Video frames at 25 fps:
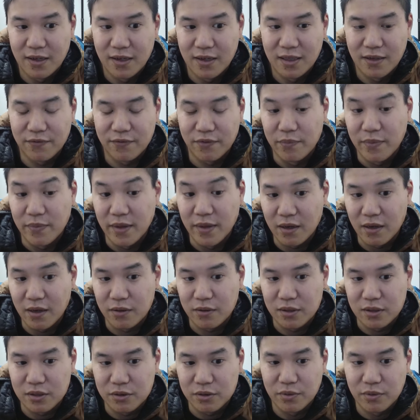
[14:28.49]
And then from there,
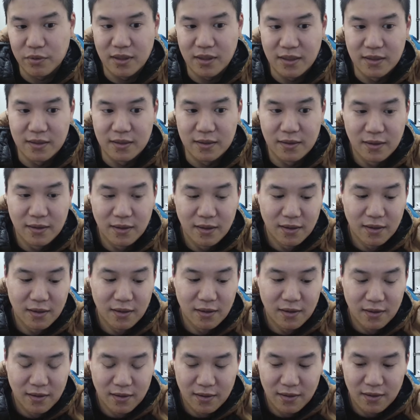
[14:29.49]
it's really
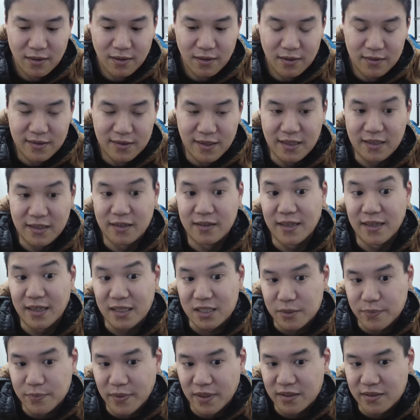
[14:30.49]
taking the
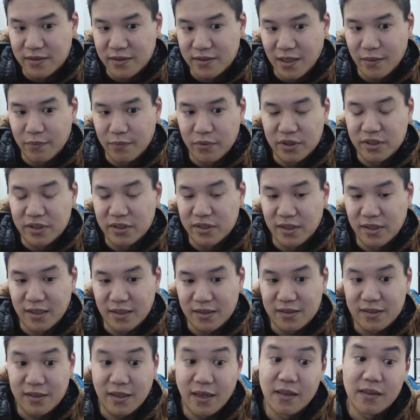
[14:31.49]
next big step, which is like
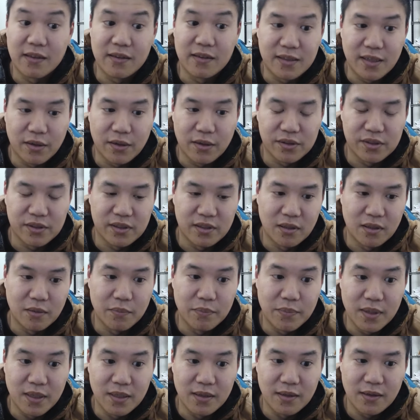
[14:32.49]
scaling TerraCea to
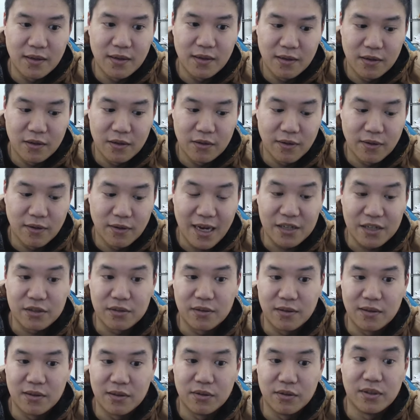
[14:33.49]
be
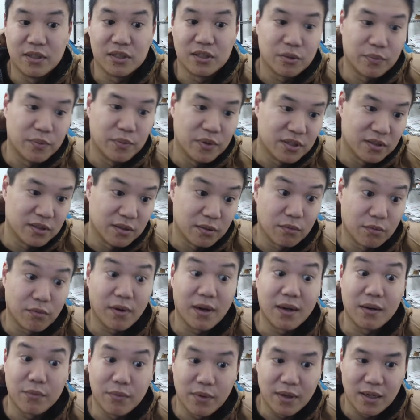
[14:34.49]
actually do distribution the
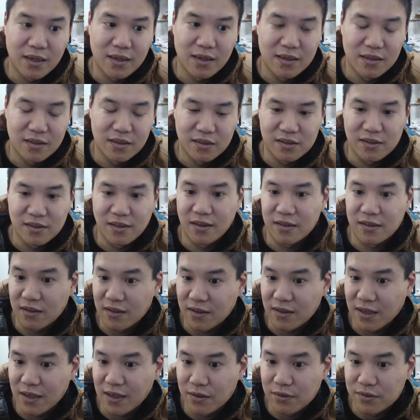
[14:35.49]
right way into select
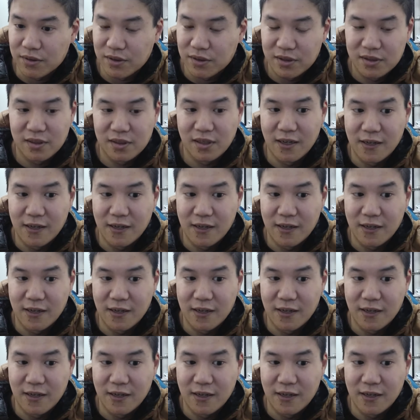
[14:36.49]
accounts.